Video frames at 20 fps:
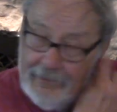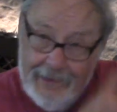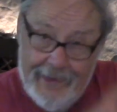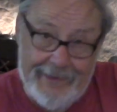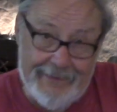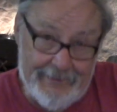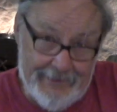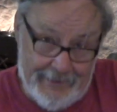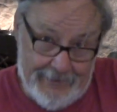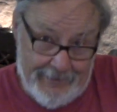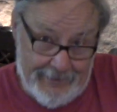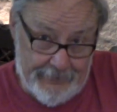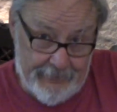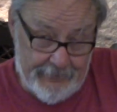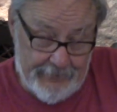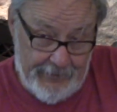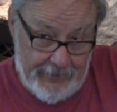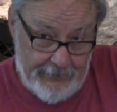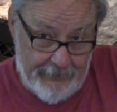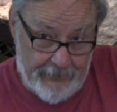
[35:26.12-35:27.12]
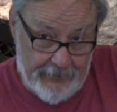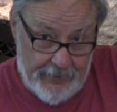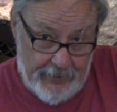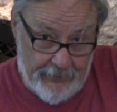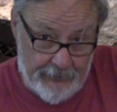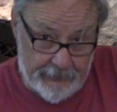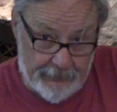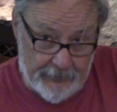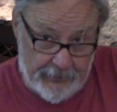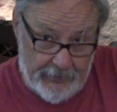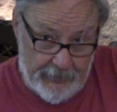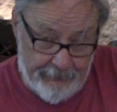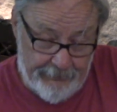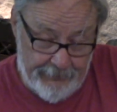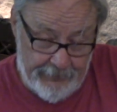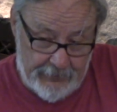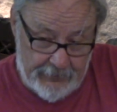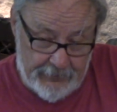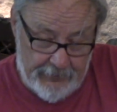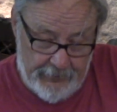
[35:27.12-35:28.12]
like to hit 10,000
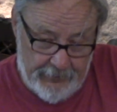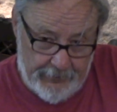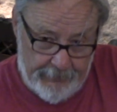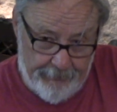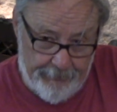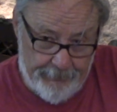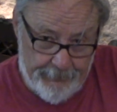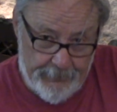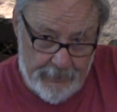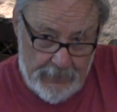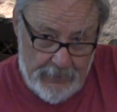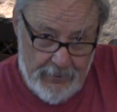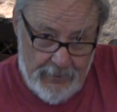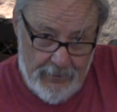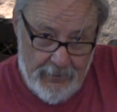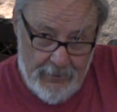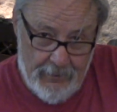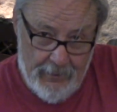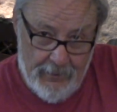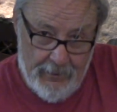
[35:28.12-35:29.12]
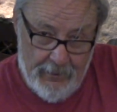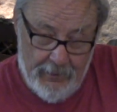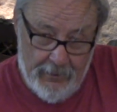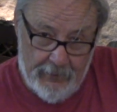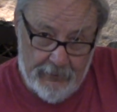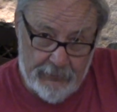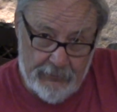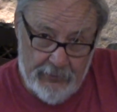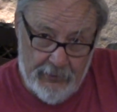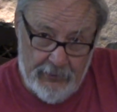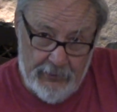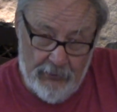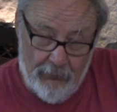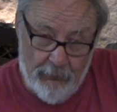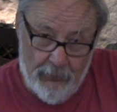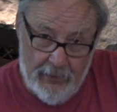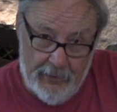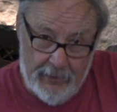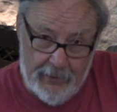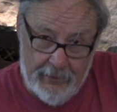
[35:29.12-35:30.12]
if you could. And I'll tell you
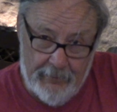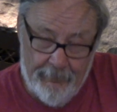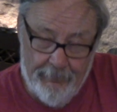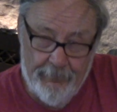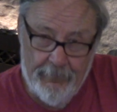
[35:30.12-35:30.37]
why.